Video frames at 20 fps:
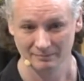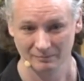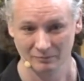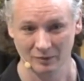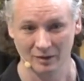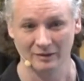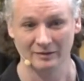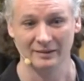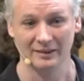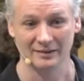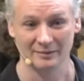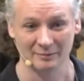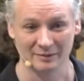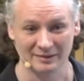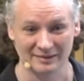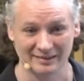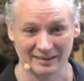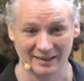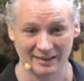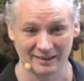Well, Desmond
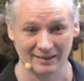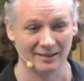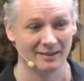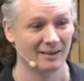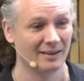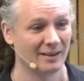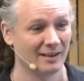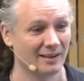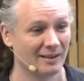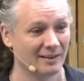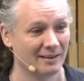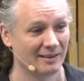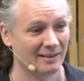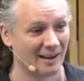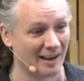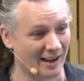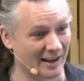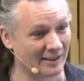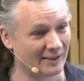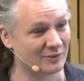said,
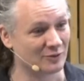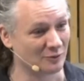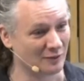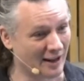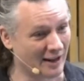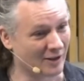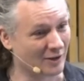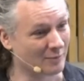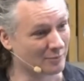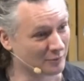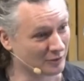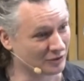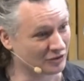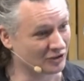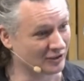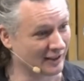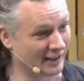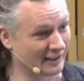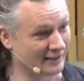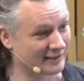"I do not
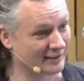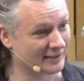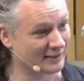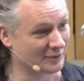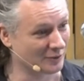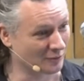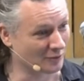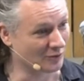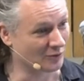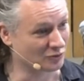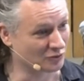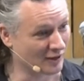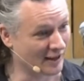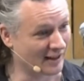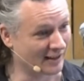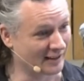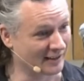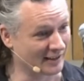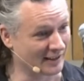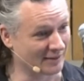appreciate your
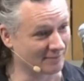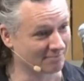neutrality."